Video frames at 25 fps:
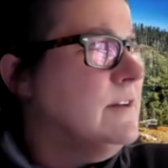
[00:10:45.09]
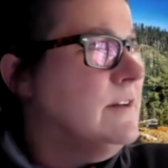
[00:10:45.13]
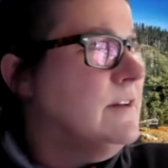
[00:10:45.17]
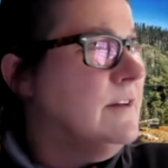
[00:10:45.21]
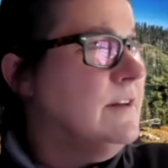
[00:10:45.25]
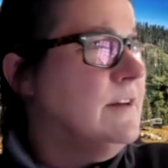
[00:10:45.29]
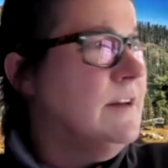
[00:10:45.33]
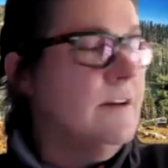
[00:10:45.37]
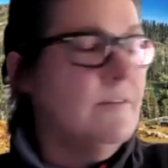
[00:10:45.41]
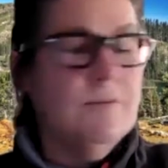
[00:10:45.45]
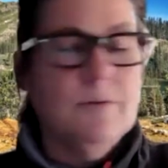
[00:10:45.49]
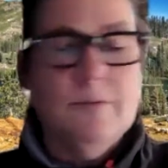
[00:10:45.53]

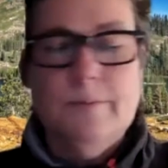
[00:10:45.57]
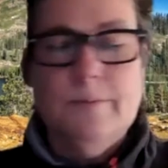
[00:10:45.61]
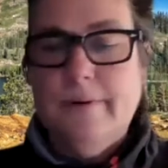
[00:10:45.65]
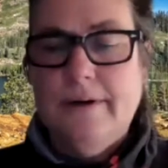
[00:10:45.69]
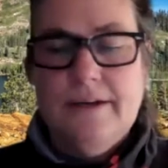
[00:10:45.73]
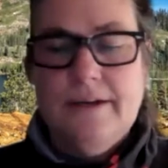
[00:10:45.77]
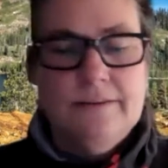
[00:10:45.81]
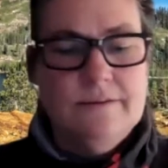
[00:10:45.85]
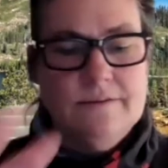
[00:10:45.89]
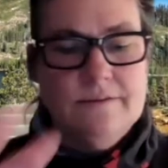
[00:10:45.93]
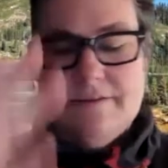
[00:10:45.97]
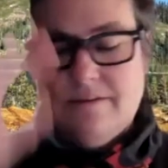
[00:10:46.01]
Never
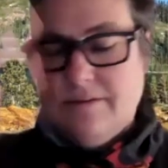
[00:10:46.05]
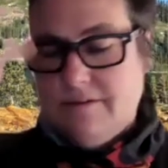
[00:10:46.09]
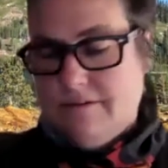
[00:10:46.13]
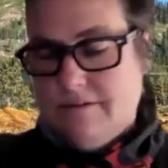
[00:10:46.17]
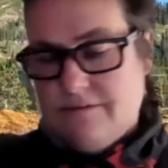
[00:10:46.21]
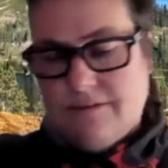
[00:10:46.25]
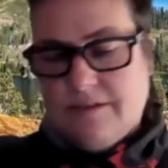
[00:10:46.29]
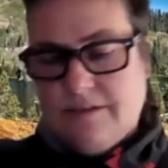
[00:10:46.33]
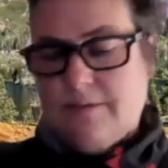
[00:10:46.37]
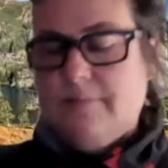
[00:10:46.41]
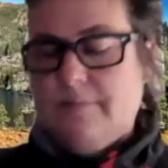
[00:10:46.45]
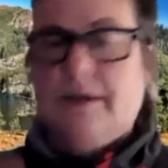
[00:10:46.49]
mind, there's no
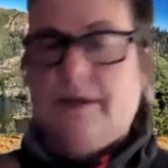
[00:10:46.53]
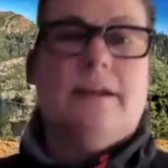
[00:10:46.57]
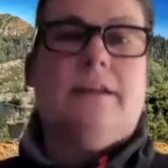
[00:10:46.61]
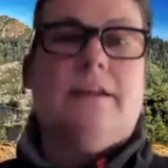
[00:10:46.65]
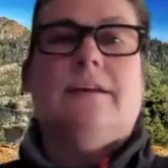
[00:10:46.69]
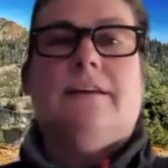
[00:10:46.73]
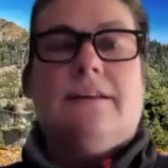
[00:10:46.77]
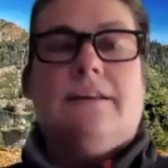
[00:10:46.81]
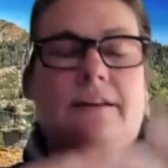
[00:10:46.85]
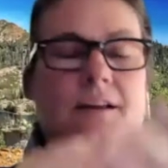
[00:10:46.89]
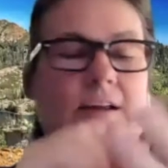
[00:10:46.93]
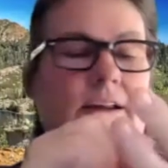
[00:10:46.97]

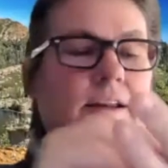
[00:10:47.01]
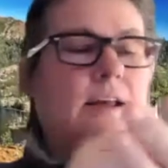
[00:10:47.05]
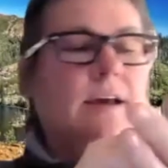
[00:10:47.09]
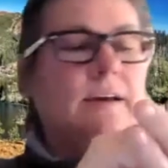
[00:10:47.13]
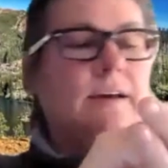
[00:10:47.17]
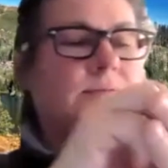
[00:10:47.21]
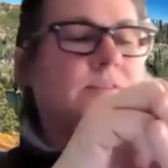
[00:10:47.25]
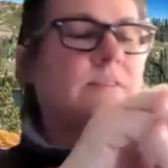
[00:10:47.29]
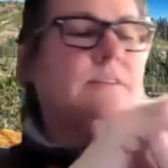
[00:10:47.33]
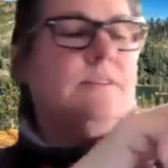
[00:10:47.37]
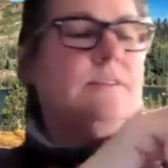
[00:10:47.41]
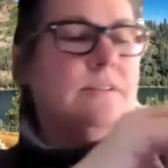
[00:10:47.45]
schematic. And I'd
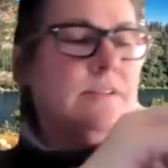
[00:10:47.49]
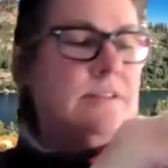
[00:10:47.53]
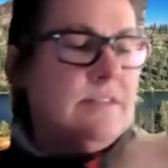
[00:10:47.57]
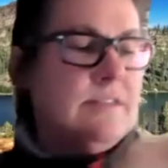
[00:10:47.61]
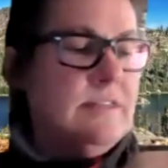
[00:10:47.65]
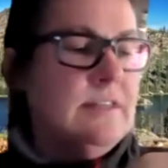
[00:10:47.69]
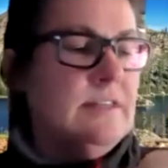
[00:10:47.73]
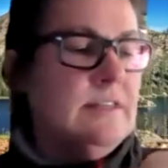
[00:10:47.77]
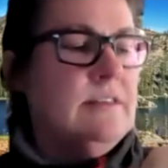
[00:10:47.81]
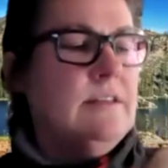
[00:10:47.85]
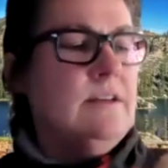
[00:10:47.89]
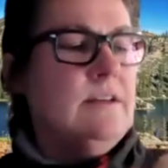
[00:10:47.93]
have to just
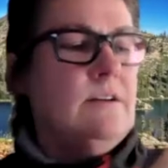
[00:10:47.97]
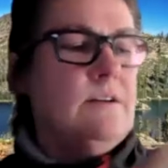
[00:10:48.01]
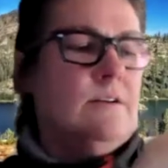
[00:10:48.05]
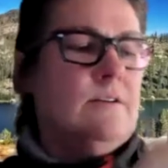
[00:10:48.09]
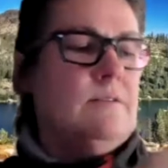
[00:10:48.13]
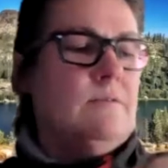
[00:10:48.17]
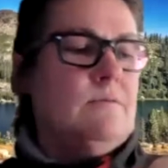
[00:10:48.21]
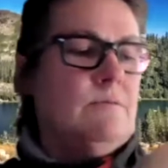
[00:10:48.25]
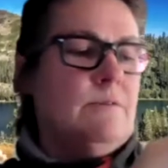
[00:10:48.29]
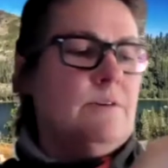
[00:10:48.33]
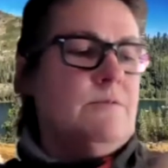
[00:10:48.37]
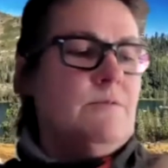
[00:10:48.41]
sit there
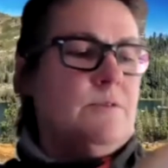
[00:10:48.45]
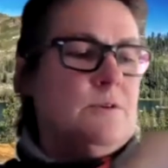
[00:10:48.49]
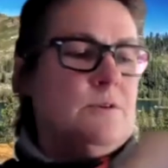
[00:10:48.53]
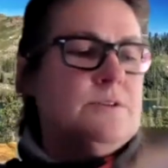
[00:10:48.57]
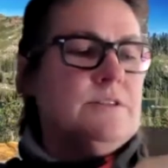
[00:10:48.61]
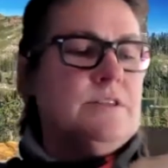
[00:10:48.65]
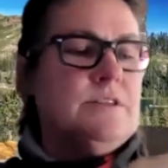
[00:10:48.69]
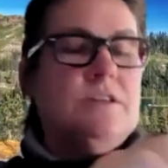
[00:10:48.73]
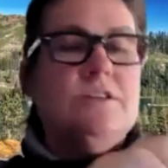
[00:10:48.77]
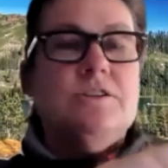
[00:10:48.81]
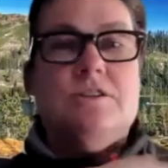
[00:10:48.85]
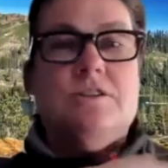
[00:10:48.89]
and
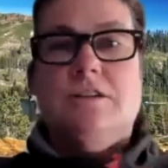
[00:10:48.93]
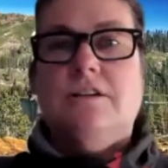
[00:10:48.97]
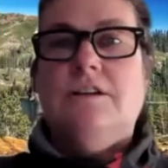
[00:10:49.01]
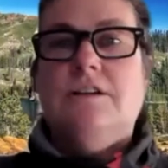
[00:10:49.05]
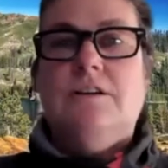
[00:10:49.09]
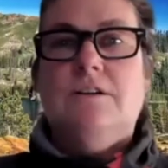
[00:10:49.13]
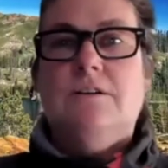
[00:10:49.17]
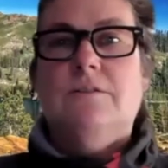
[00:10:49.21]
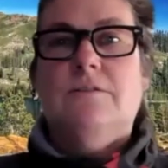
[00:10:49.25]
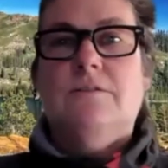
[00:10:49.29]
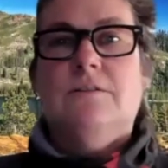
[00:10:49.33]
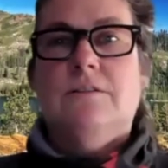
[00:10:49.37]
reverse
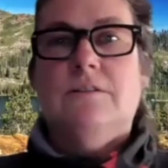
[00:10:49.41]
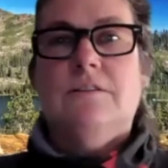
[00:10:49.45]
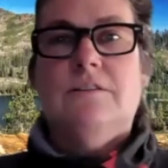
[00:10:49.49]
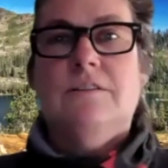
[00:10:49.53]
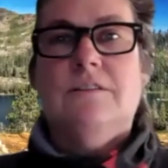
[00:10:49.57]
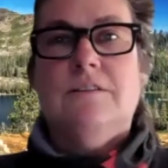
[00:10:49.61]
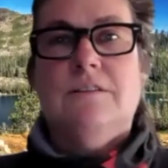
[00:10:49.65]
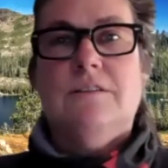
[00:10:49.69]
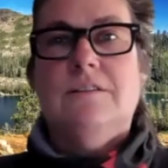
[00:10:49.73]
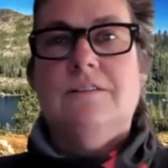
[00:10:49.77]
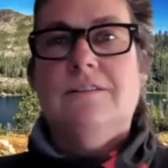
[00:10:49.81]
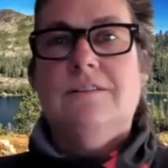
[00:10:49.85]
engineer
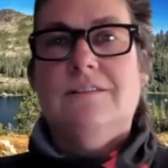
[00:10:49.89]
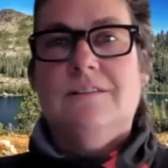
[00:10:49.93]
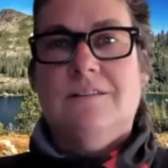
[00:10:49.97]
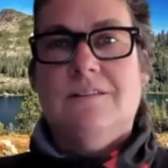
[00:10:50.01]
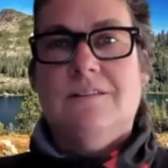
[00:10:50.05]
the